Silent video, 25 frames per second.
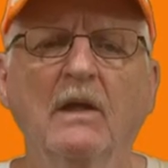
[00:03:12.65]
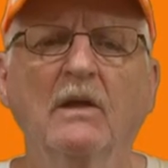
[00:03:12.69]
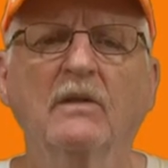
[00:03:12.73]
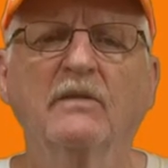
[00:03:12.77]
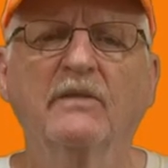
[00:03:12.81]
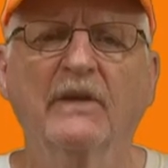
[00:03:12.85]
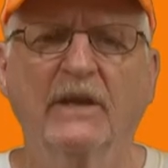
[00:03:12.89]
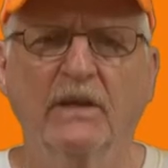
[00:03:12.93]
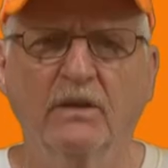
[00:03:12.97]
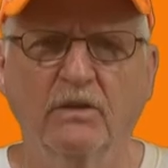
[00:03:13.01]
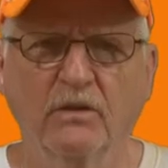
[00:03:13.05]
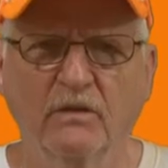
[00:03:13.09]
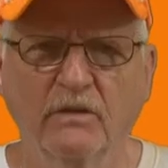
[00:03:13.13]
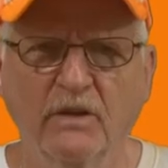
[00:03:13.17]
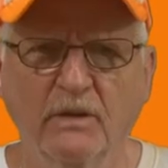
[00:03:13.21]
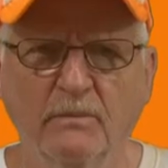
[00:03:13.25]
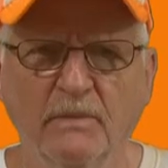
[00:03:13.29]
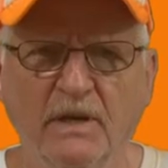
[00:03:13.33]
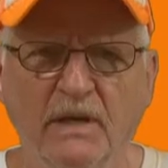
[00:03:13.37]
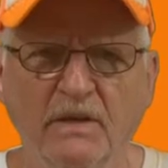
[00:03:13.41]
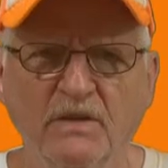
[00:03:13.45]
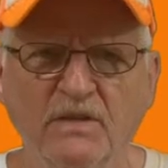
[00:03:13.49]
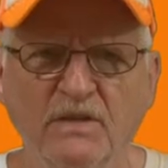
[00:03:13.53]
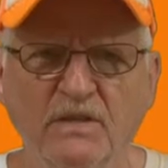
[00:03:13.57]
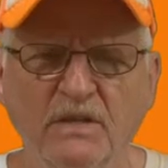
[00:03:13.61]
Thank you very
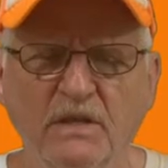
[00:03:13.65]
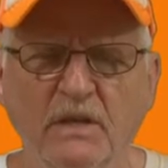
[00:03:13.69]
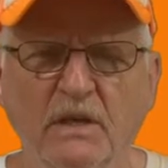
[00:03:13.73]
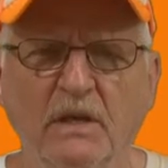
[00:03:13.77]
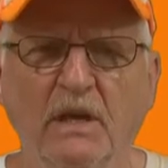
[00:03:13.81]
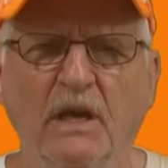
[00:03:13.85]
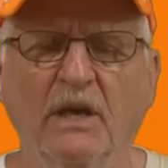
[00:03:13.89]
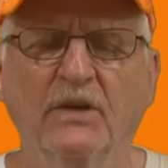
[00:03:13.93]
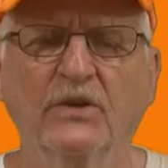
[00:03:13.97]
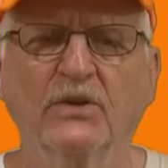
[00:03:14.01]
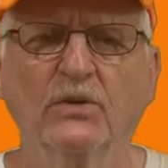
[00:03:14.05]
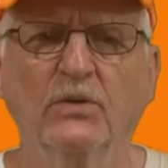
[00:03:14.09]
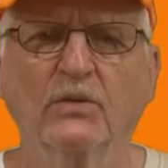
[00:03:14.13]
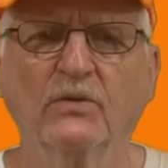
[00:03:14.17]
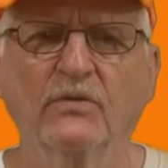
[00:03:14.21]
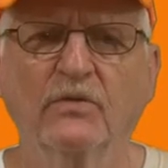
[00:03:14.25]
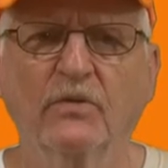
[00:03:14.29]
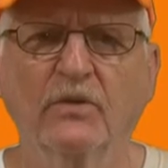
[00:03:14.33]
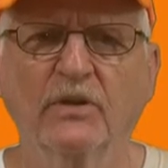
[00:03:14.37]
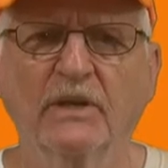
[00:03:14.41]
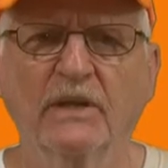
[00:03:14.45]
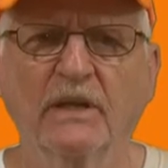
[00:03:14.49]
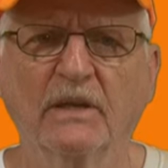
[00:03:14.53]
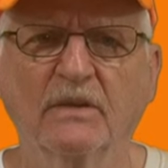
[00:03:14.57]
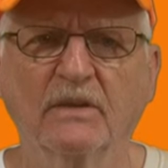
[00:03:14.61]
much, and don't
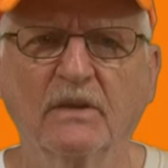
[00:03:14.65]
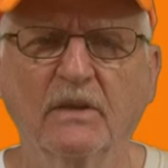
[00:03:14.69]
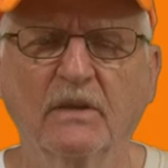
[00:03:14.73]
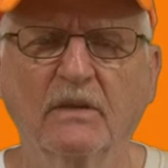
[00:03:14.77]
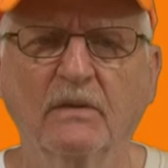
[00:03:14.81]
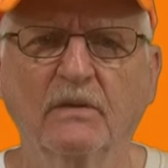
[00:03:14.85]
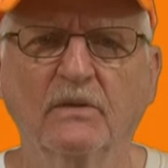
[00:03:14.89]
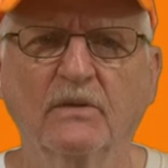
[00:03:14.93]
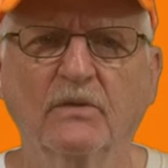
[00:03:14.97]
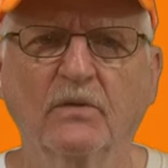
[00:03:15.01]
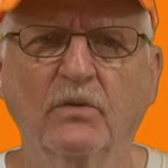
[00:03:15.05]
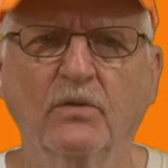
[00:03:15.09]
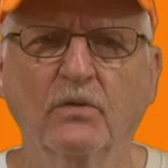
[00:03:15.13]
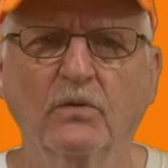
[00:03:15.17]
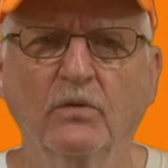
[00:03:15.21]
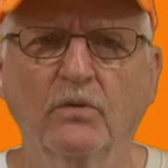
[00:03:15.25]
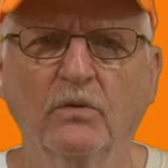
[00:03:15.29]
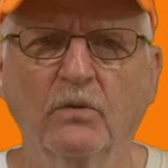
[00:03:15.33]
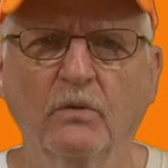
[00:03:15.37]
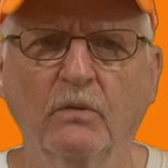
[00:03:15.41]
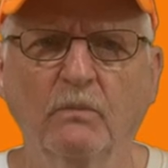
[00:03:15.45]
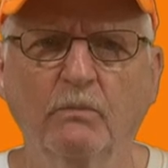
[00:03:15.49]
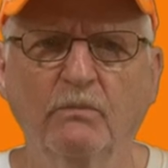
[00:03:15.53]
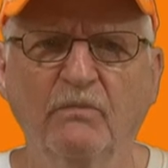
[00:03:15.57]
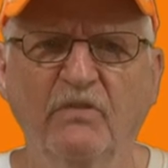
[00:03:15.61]
forget
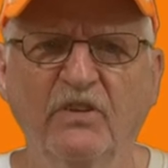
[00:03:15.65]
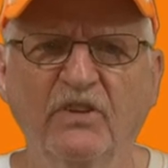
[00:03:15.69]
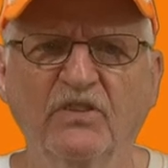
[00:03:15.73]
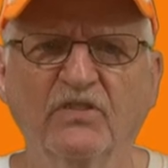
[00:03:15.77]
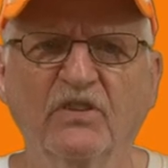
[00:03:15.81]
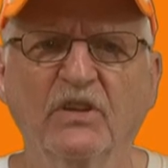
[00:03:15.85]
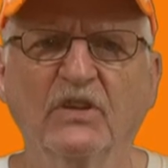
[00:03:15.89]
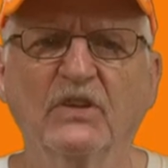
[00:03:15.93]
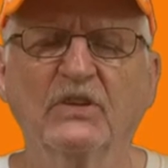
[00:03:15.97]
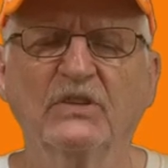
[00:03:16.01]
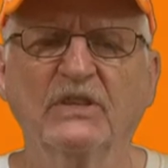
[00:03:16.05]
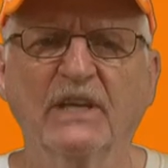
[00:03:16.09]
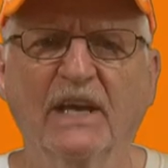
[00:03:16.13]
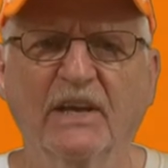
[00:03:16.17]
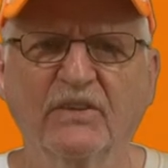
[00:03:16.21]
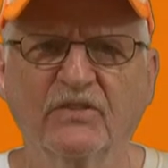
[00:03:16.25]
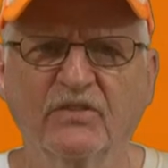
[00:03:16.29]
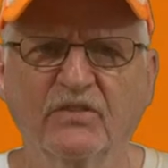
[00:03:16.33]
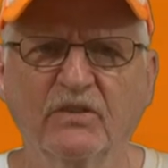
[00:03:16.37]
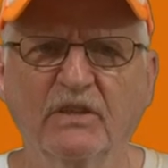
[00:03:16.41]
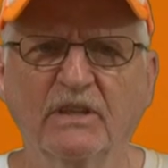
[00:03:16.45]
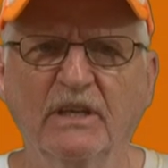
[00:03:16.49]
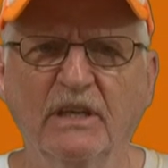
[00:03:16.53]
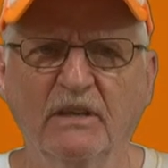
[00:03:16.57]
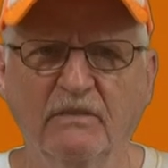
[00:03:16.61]
to visit
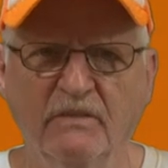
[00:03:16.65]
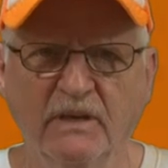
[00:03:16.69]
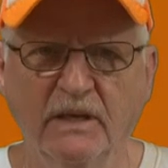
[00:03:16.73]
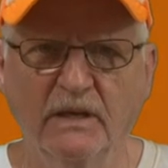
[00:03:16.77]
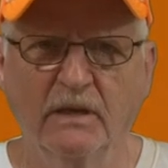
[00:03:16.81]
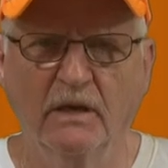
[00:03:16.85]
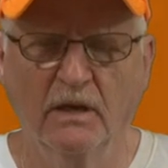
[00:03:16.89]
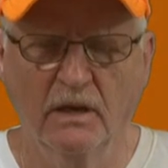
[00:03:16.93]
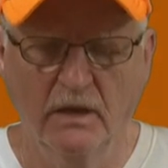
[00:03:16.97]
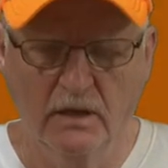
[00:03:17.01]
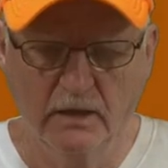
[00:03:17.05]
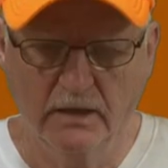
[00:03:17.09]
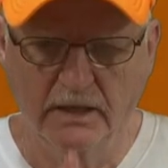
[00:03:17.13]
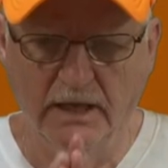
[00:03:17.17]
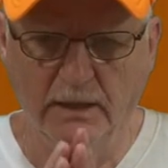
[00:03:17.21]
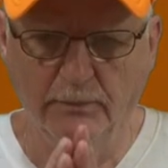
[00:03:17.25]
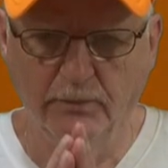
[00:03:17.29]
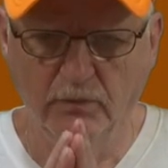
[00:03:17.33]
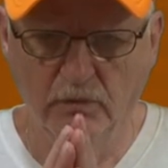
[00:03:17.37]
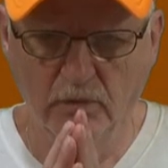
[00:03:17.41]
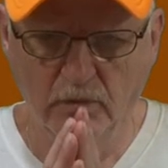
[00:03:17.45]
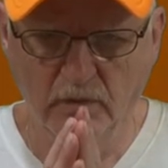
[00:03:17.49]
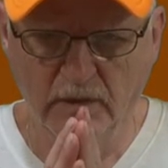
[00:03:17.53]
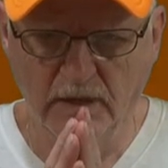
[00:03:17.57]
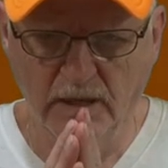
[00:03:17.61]
Just Giving.
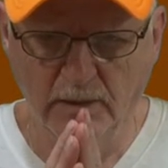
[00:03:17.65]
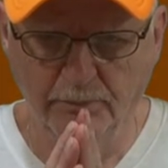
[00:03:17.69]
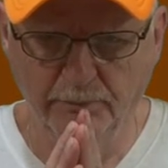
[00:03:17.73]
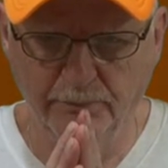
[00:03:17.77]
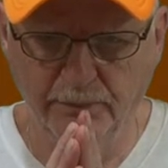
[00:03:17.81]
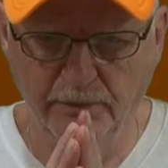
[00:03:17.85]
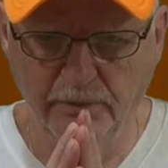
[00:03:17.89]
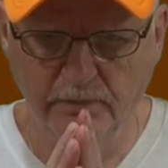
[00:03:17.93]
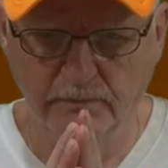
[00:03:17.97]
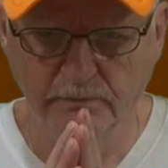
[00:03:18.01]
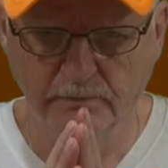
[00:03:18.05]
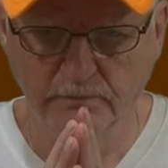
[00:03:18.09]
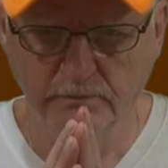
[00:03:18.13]
Cap Con Cap.